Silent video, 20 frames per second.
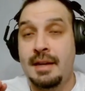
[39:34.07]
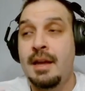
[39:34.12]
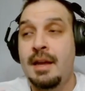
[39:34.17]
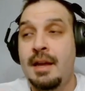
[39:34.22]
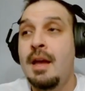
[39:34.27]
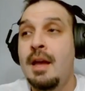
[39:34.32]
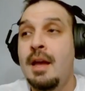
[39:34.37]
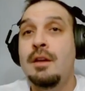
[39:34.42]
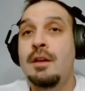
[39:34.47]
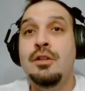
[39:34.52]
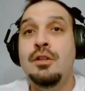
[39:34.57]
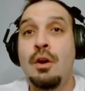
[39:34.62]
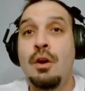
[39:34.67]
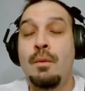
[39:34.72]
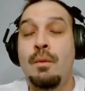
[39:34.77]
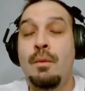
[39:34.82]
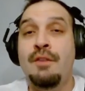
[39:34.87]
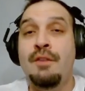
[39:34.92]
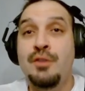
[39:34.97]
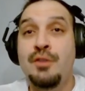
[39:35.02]
If
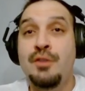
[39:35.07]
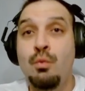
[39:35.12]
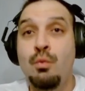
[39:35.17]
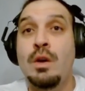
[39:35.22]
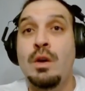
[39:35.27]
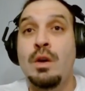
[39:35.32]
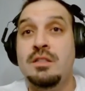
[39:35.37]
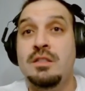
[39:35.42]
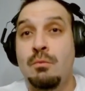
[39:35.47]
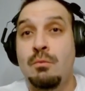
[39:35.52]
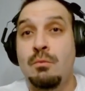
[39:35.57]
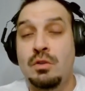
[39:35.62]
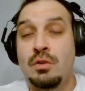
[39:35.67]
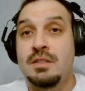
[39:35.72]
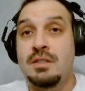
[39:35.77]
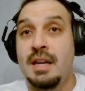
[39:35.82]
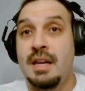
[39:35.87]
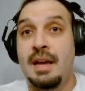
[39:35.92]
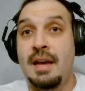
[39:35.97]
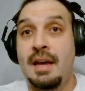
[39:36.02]
you want someone to
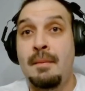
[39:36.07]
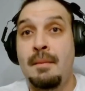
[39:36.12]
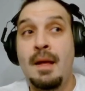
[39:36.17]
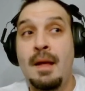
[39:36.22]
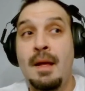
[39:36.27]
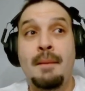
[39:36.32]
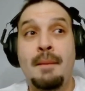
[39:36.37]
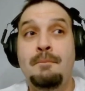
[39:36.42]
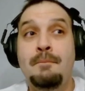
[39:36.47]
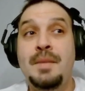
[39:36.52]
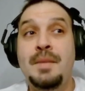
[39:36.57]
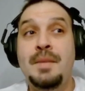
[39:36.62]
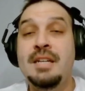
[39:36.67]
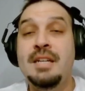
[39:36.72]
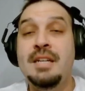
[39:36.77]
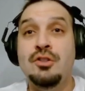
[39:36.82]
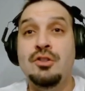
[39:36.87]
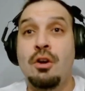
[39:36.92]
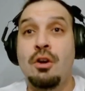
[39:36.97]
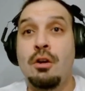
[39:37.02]
be in
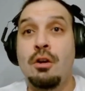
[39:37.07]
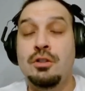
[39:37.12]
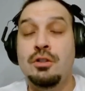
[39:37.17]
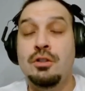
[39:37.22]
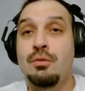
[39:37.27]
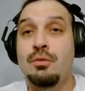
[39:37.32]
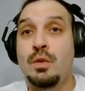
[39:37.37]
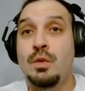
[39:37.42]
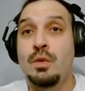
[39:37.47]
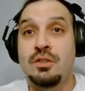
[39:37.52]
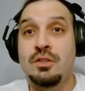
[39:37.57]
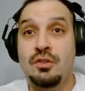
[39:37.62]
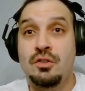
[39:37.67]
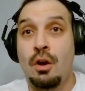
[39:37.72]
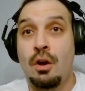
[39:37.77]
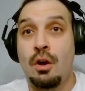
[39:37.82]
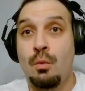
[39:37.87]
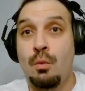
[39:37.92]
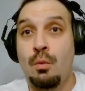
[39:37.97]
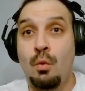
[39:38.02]
charge with Star
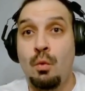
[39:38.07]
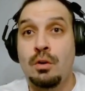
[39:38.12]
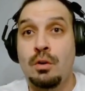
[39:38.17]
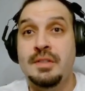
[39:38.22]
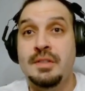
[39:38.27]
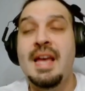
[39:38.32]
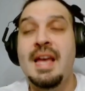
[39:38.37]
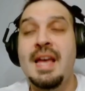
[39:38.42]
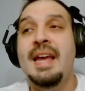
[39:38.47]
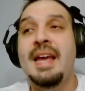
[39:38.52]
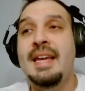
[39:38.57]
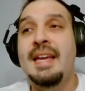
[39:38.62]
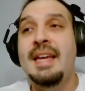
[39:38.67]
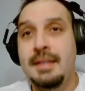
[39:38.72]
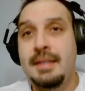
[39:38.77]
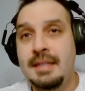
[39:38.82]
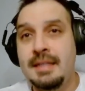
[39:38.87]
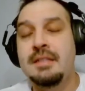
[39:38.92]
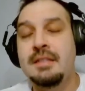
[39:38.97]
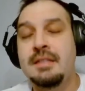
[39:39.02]
Wars, it
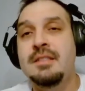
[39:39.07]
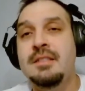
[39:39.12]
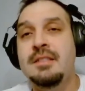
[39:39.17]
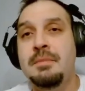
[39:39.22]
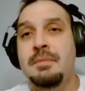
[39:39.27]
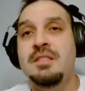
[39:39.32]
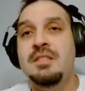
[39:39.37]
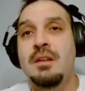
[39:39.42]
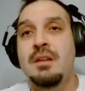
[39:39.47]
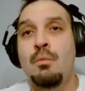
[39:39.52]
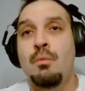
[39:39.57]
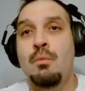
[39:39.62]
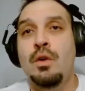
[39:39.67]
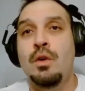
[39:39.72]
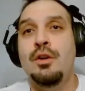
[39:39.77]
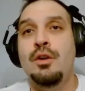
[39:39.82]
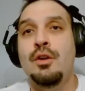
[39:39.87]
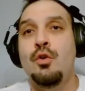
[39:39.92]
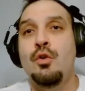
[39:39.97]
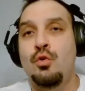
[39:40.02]
needs to be someone
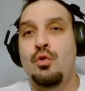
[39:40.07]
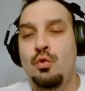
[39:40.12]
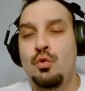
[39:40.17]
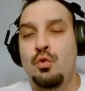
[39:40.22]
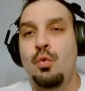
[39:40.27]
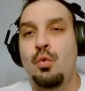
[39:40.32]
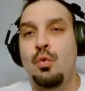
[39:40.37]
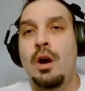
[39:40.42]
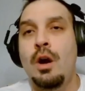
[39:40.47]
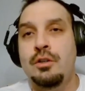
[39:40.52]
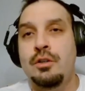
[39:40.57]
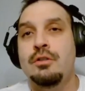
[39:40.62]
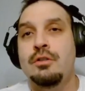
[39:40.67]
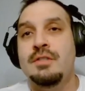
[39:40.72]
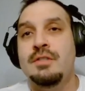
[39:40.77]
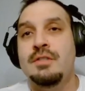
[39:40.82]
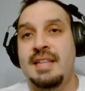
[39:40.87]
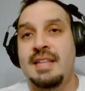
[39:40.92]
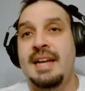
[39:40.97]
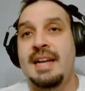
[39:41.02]
who
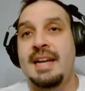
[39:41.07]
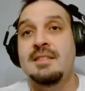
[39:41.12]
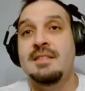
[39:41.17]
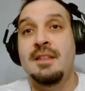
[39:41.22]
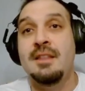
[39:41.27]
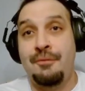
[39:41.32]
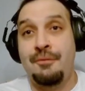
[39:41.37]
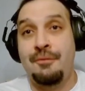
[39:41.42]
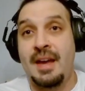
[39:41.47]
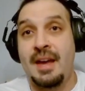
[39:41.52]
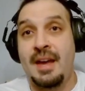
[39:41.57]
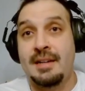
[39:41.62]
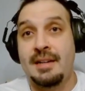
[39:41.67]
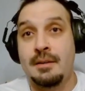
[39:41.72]
understands the fandom.